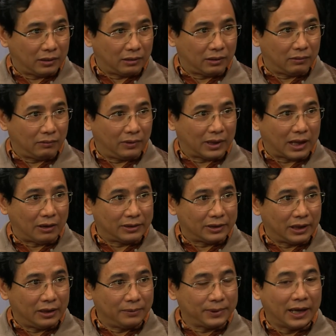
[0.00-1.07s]
with
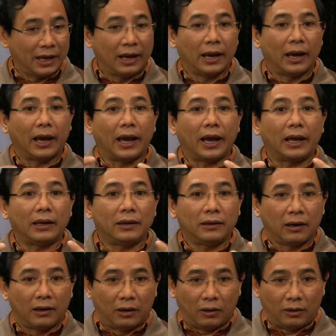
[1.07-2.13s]
ourselves and
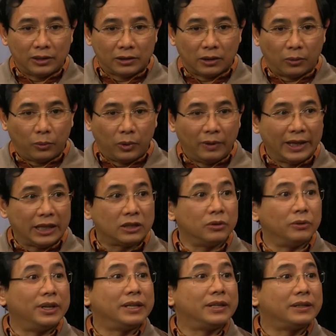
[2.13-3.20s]
also willing to
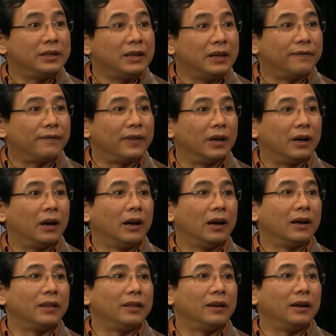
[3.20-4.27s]
receive the,
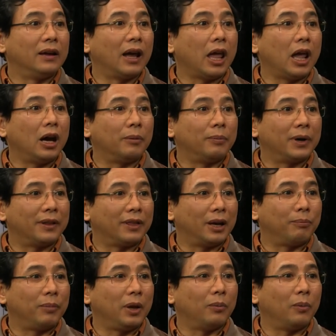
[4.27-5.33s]
the help that
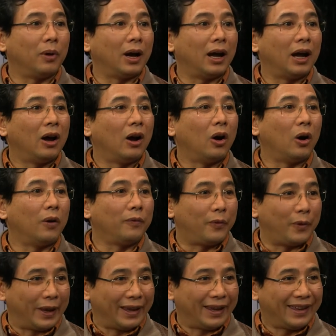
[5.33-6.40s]
people are offering.